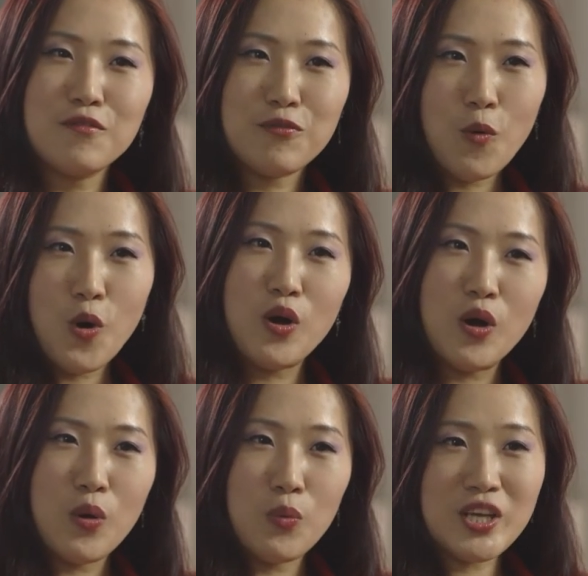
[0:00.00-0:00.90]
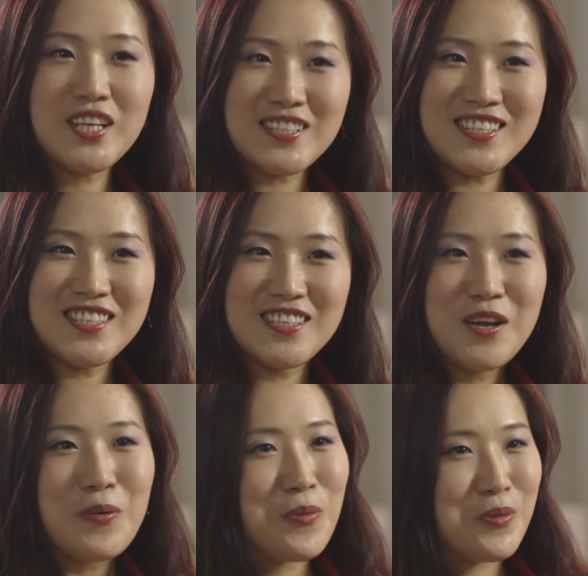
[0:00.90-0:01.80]
for weeks
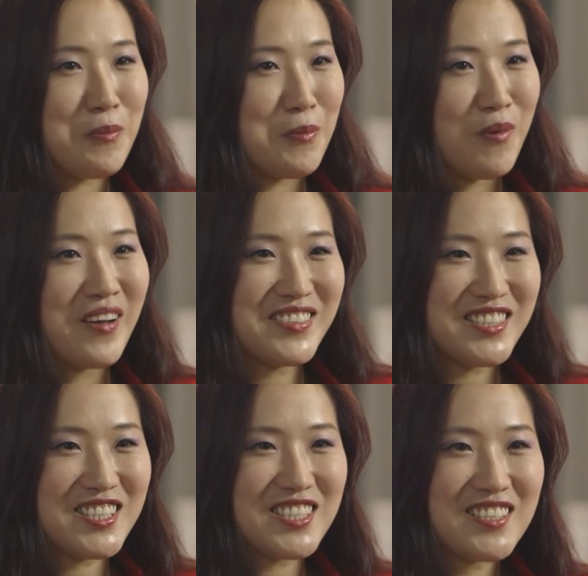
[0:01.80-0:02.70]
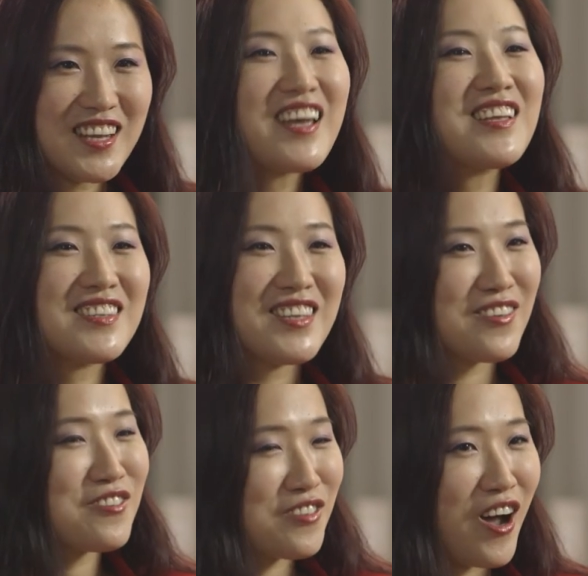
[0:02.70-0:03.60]
or maybe months, and
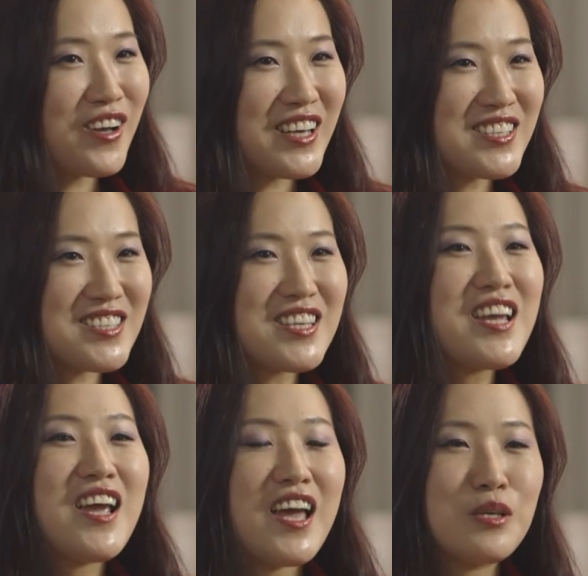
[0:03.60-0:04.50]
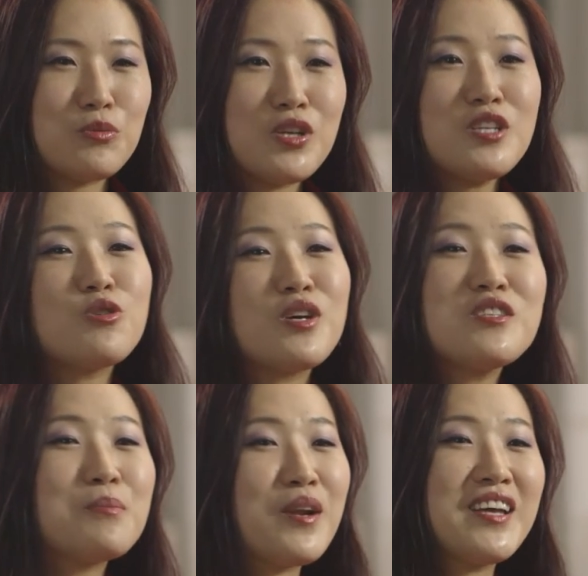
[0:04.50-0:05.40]
then thaw it and
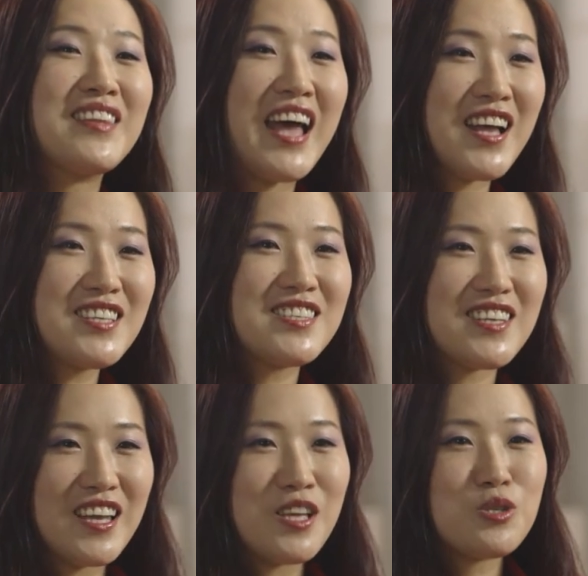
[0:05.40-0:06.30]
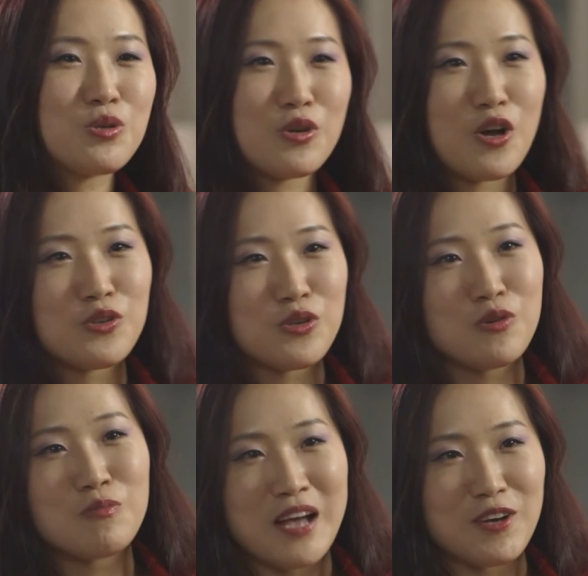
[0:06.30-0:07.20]
retransplant that into a
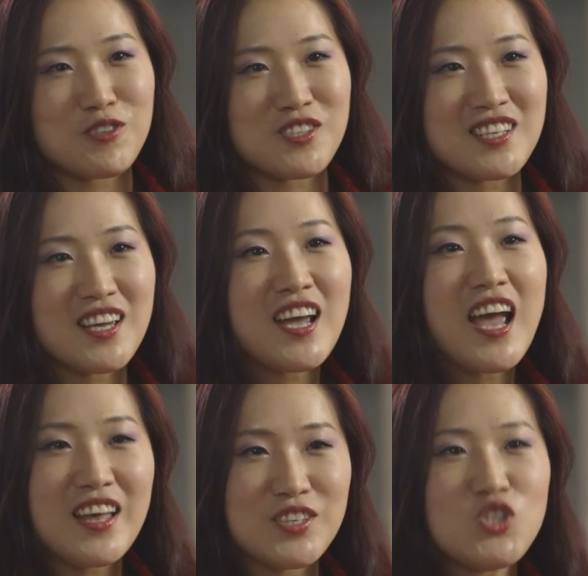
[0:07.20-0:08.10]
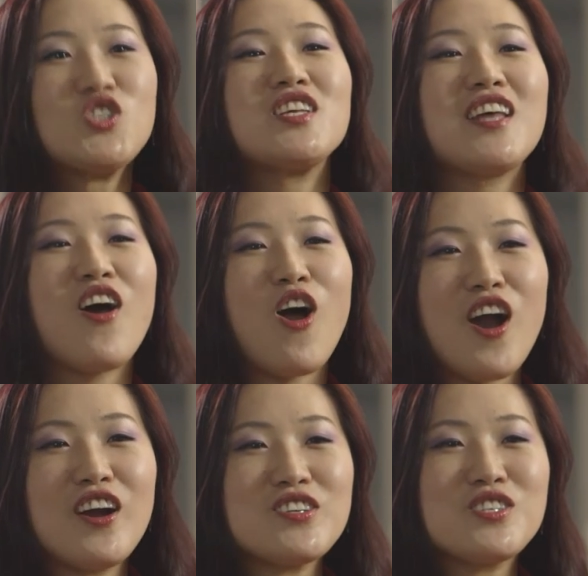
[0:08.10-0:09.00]
new mouse and see that
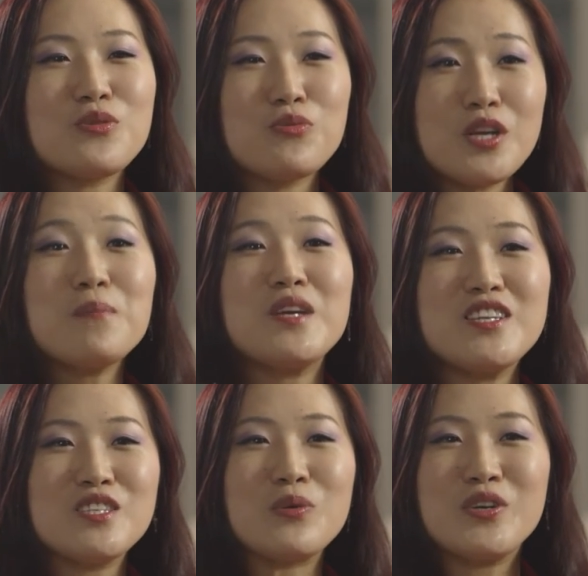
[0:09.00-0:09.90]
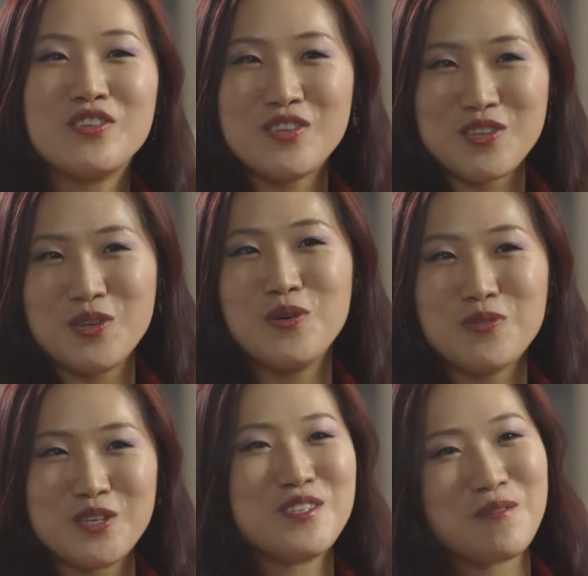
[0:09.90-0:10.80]
heart rebeat with the new
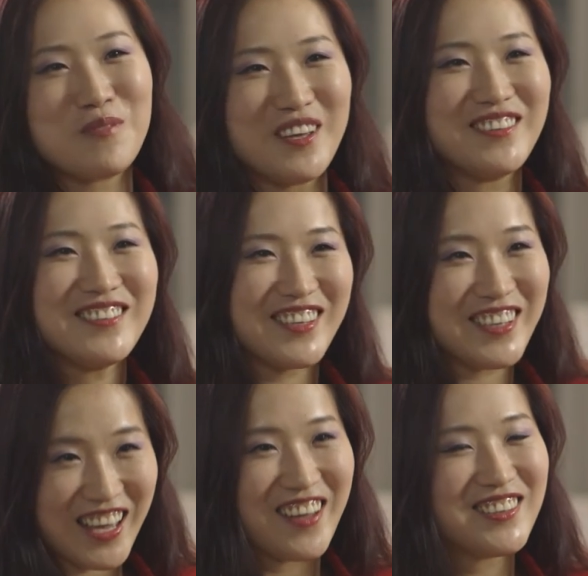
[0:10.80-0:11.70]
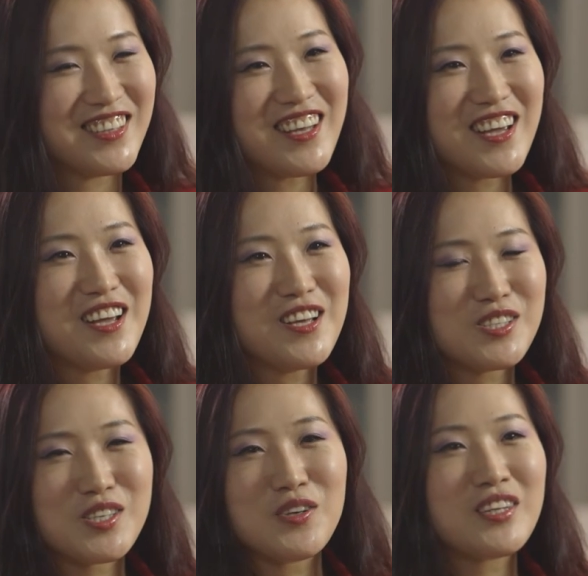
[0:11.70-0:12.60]
recipient again.
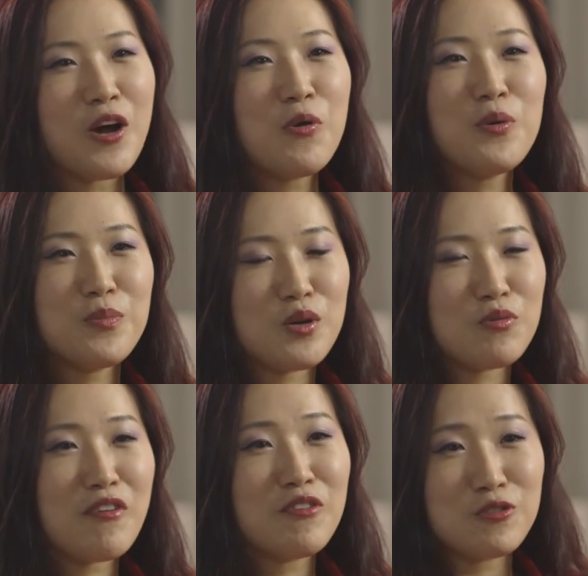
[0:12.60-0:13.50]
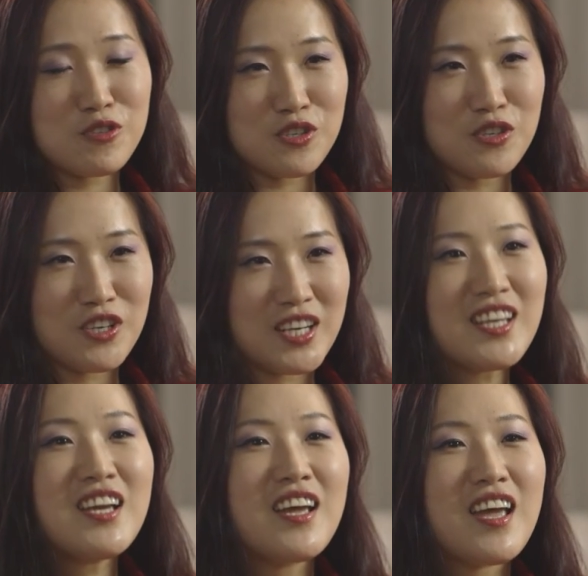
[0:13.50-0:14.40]
So that will be
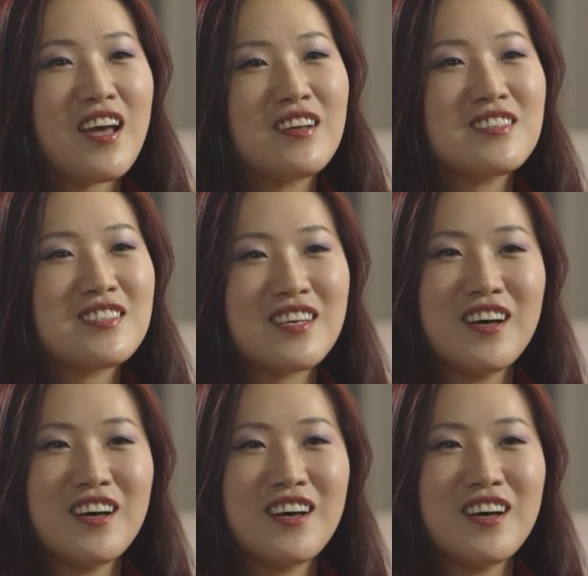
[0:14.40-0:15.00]
revolutionary, and